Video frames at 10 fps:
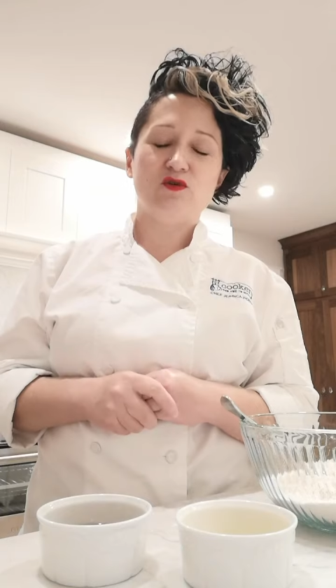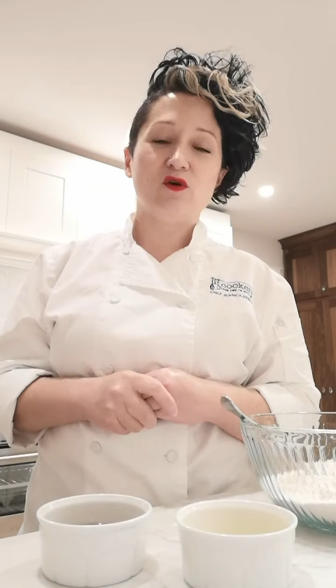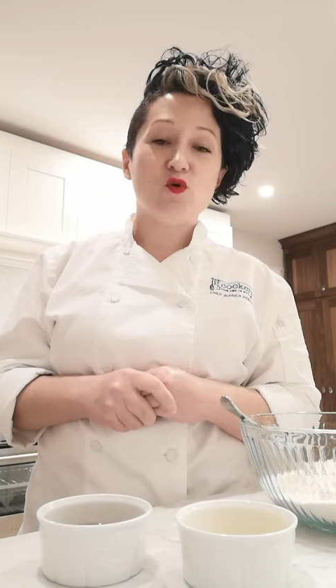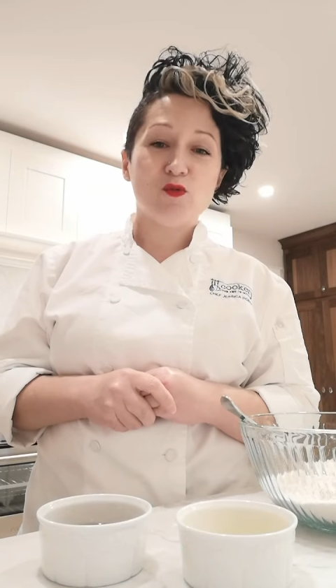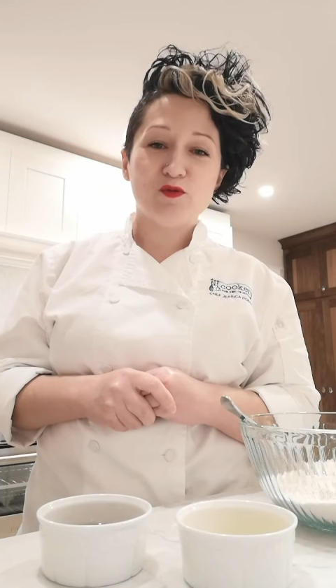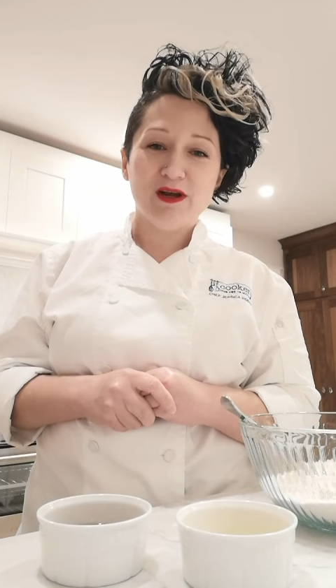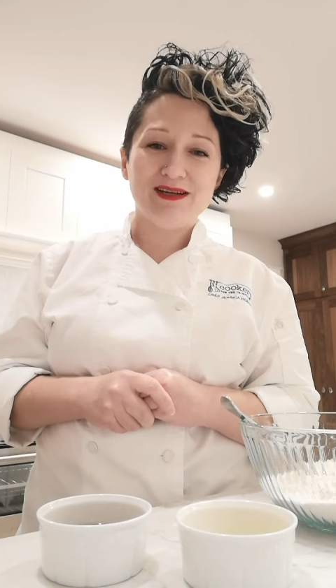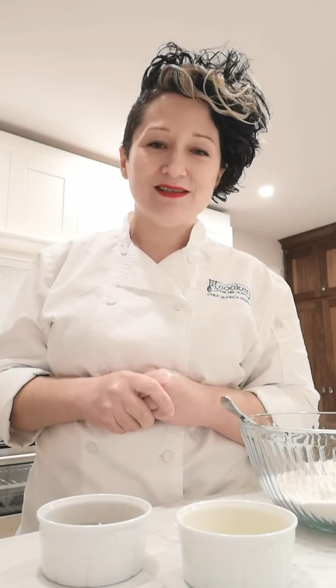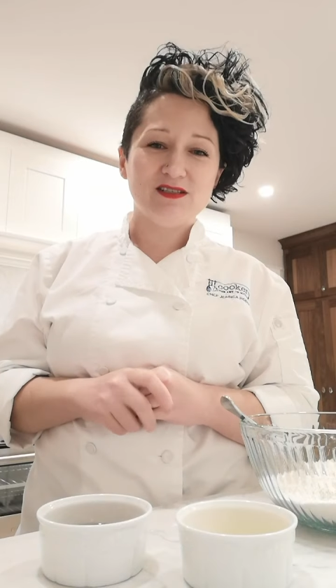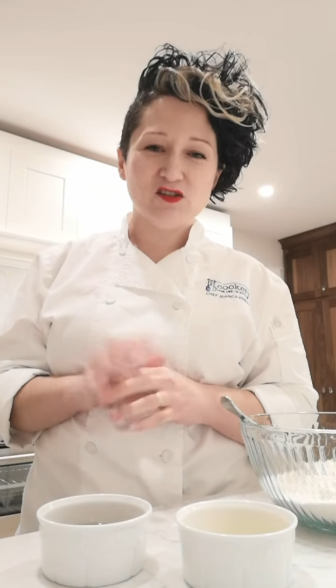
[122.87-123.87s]
to incorporate
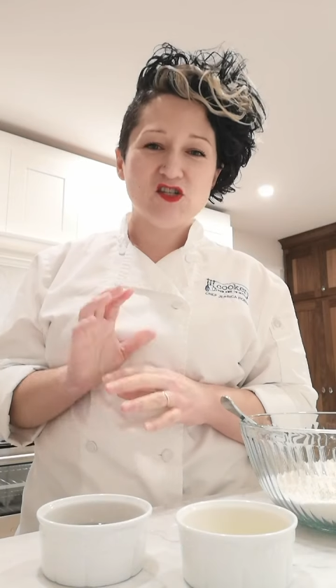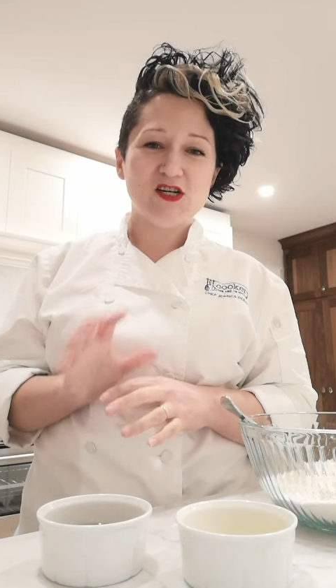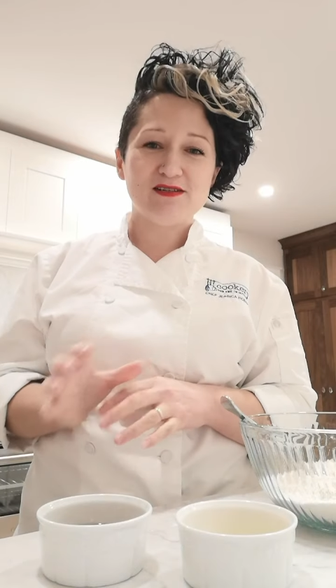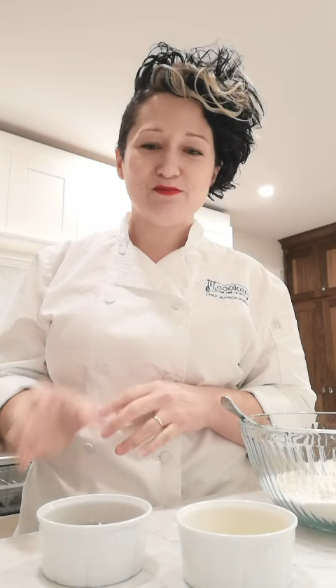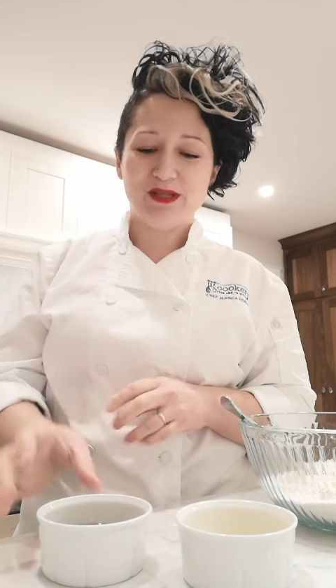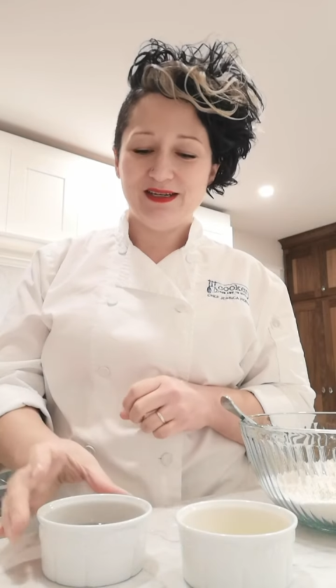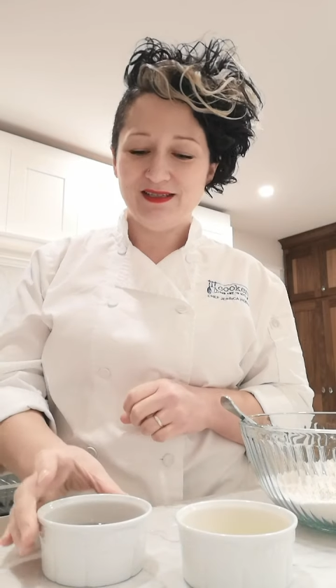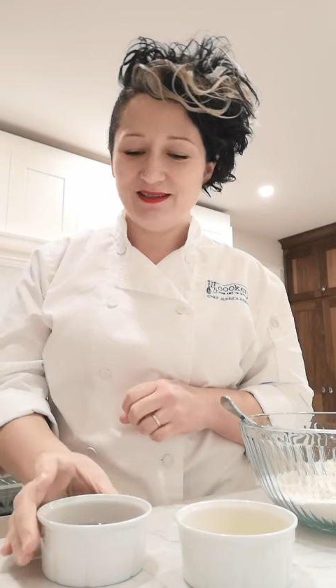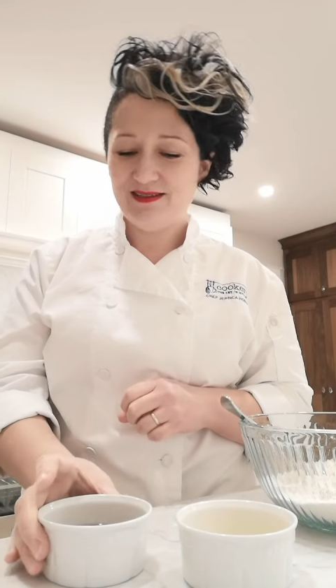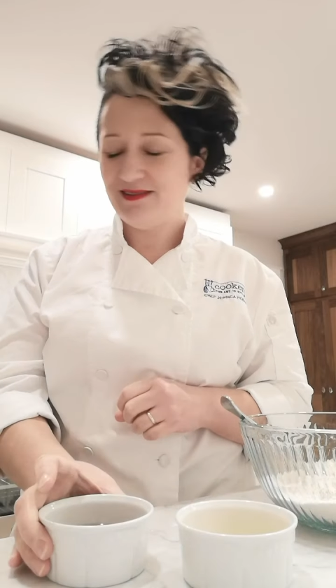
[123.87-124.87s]
until just
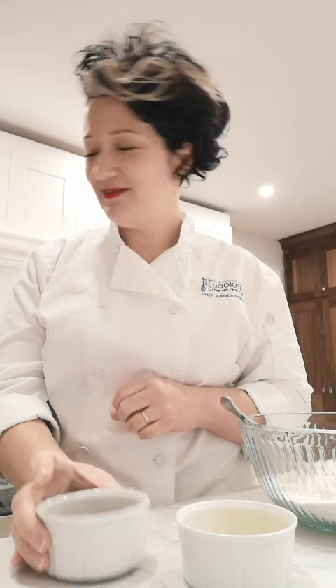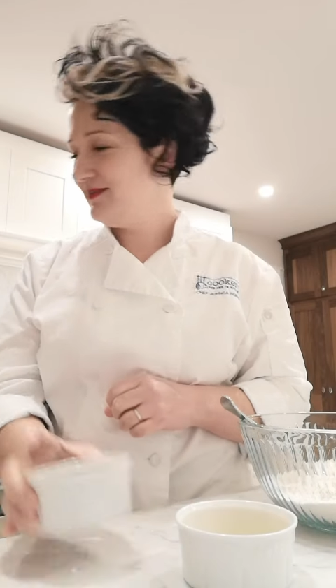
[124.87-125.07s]
blended.